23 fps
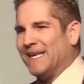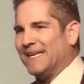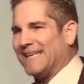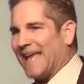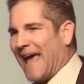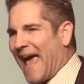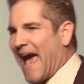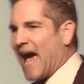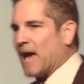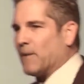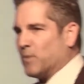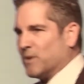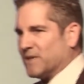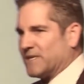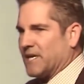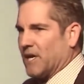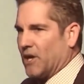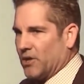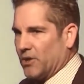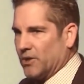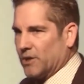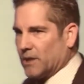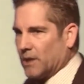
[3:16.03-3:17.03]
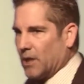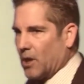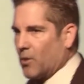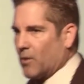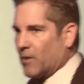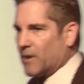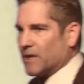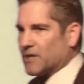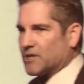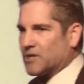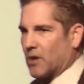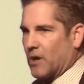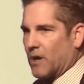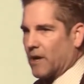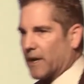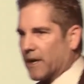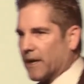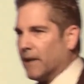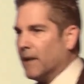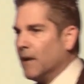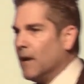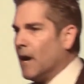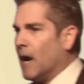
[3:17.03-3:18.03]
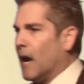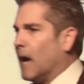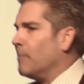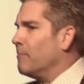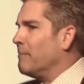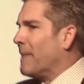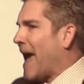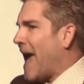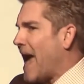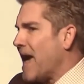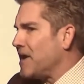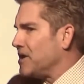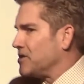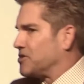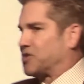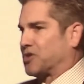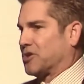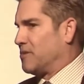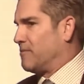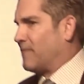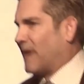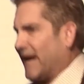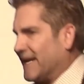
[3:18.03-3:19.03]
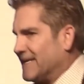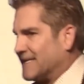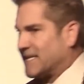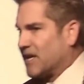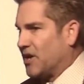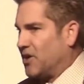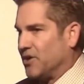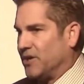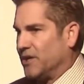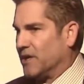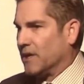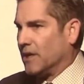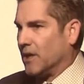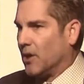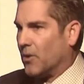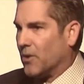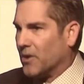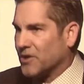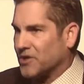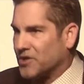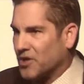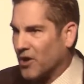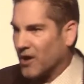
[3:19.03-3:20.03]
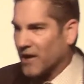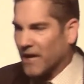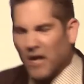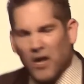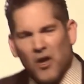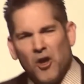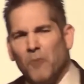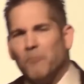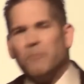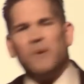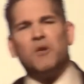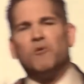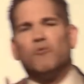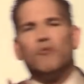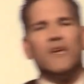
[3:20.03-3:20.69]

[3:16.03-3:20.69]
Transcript: and dad would tell you to lower a target. A manager might tell you to lower a target. Be